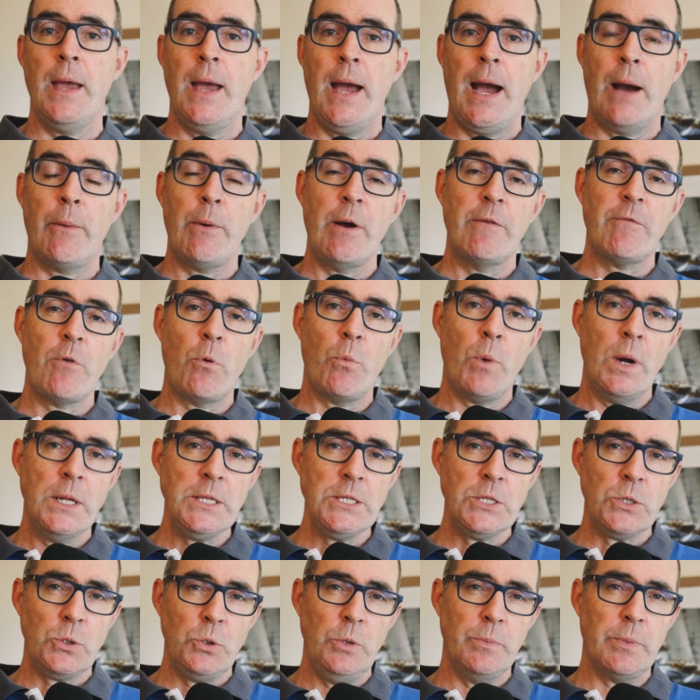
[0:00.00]
However,
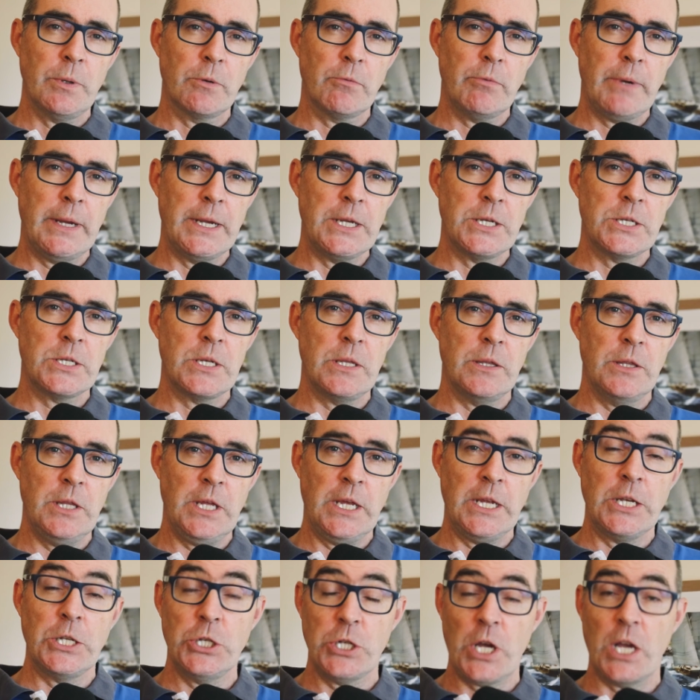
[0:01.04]
once Uber reached
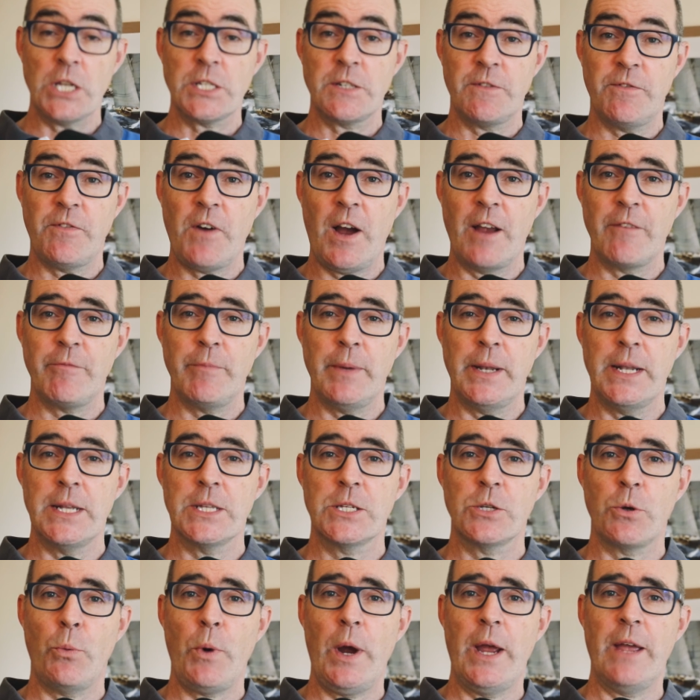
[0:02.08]
the just 5
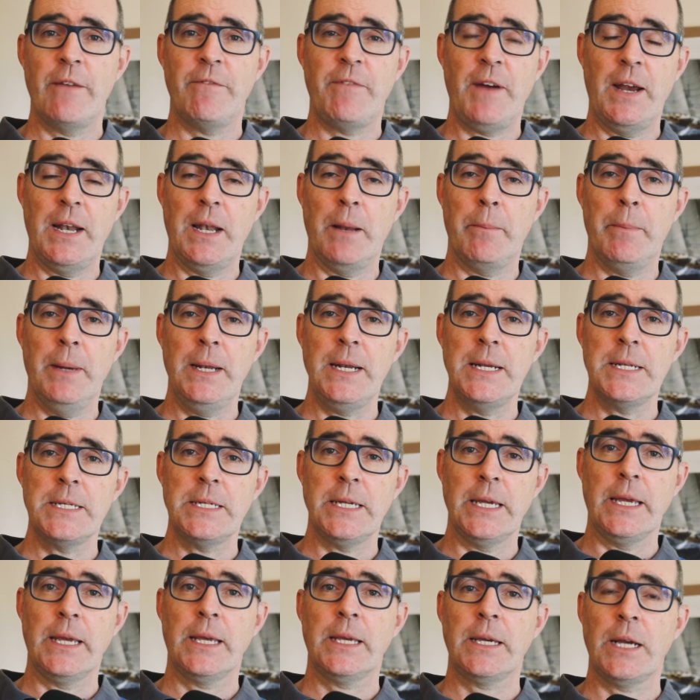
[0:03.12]
minutes away
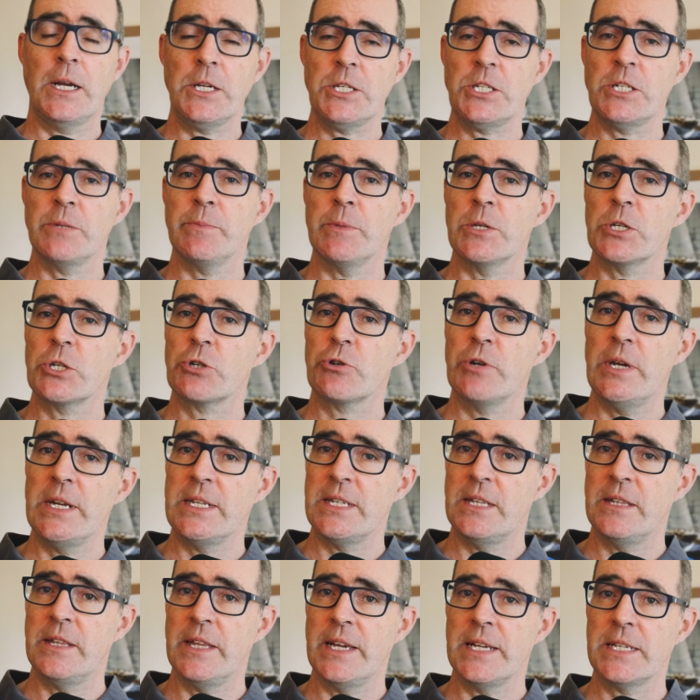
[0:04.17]
availability, customers
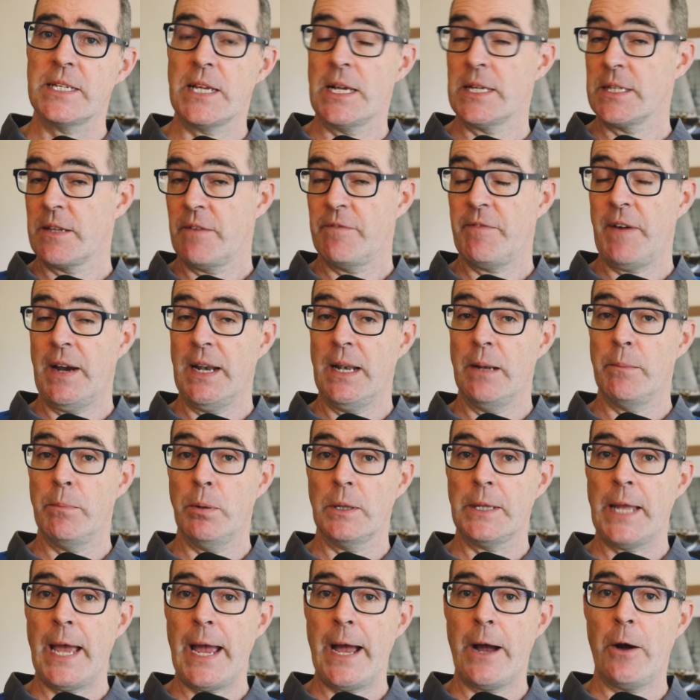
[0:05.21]
treated this as available
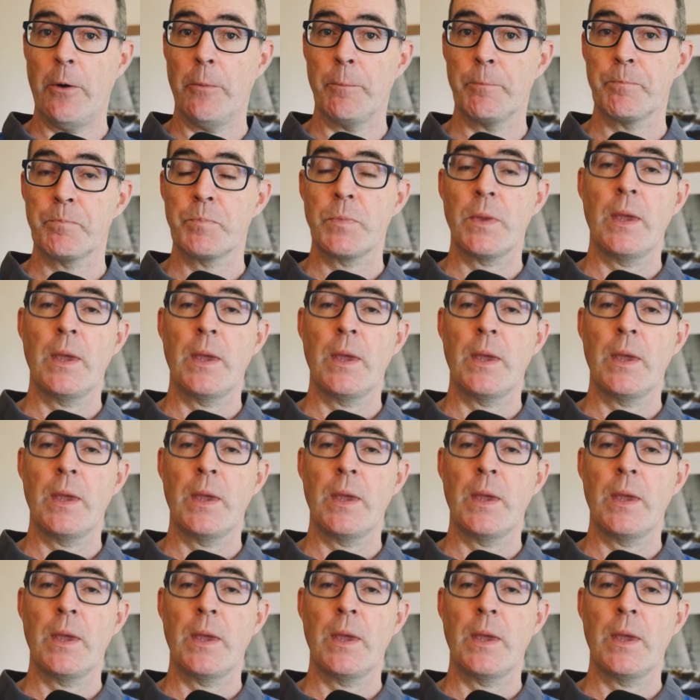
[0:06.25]
now.